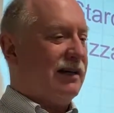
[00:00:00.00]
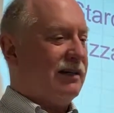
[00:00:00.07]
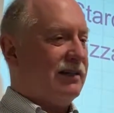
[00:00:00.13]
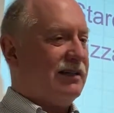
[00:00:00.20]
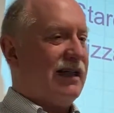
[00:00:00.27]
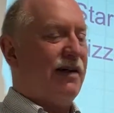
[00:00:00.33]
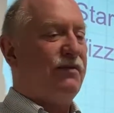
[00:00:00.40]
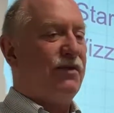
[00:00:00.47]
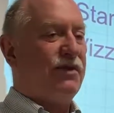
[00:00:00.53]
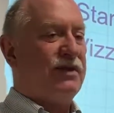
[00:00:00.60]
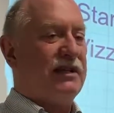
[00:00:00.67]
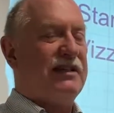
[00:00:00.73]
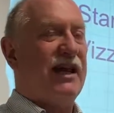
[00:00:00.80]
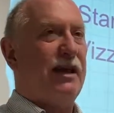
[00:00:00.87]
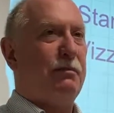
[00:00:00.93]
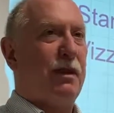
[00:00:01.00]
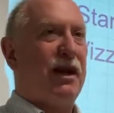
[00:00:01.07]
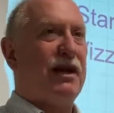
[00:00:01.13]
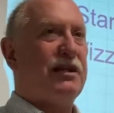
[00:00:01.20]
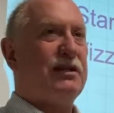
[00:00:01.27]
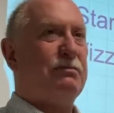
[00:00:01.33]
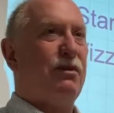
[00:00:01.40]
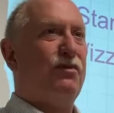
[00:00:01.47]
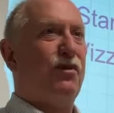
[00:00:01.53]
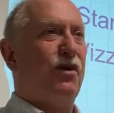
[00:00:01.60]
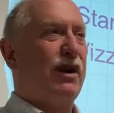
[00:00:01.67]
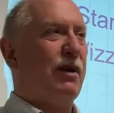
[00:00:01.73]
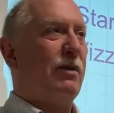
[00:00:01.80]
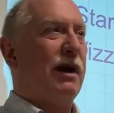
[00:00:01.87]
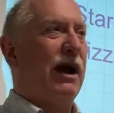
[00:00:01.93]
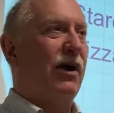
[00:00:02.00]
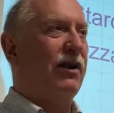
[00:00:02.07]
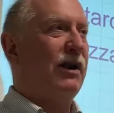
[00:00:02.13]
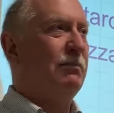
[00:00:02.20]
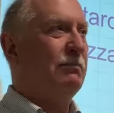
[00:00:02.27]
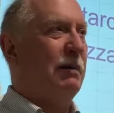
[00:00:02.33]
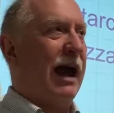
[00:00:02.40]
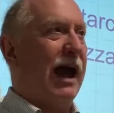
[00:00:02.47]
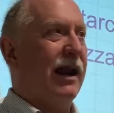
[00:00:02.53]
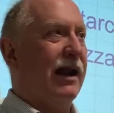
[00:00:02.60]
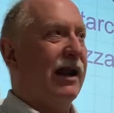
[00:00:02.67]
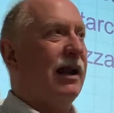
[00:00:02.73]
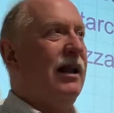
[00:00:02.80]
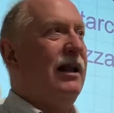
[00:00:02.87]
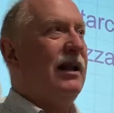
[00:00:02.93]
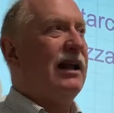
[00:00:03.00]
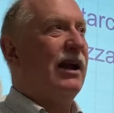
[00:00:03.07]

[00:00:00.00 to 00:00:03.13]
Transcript: 7 to 10 minutes before he went out batting,